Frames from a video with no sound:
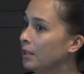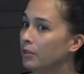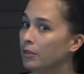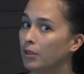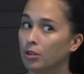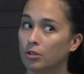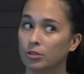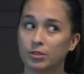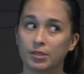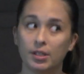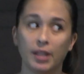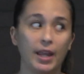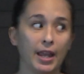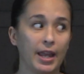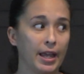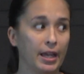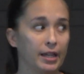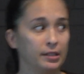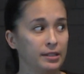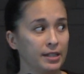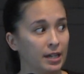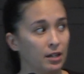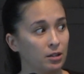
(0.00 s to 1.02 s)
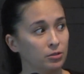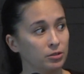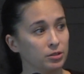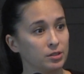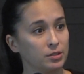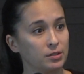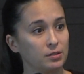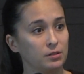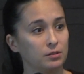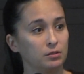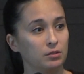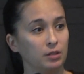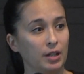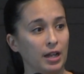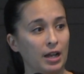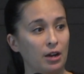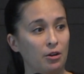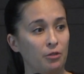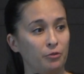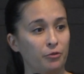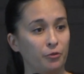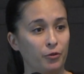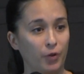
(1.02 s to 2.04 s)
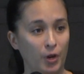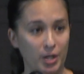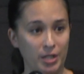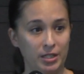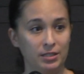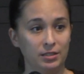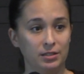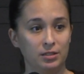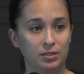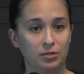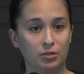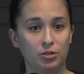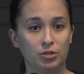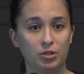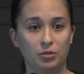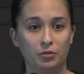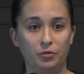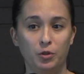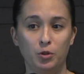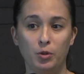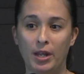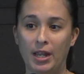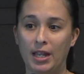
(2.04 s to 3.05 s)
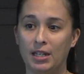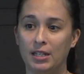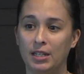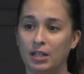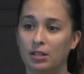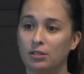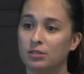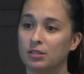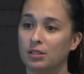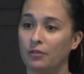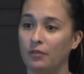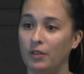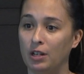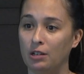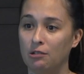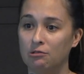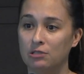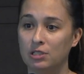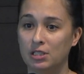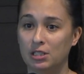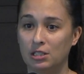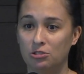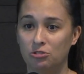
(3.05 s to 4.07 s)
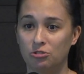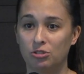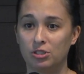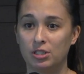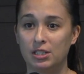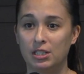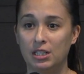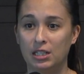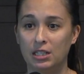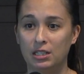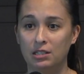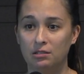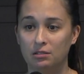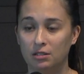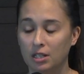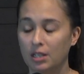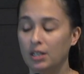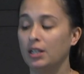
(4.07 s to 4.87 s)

There's handouts out front. There's a few handouts if anyone's interested.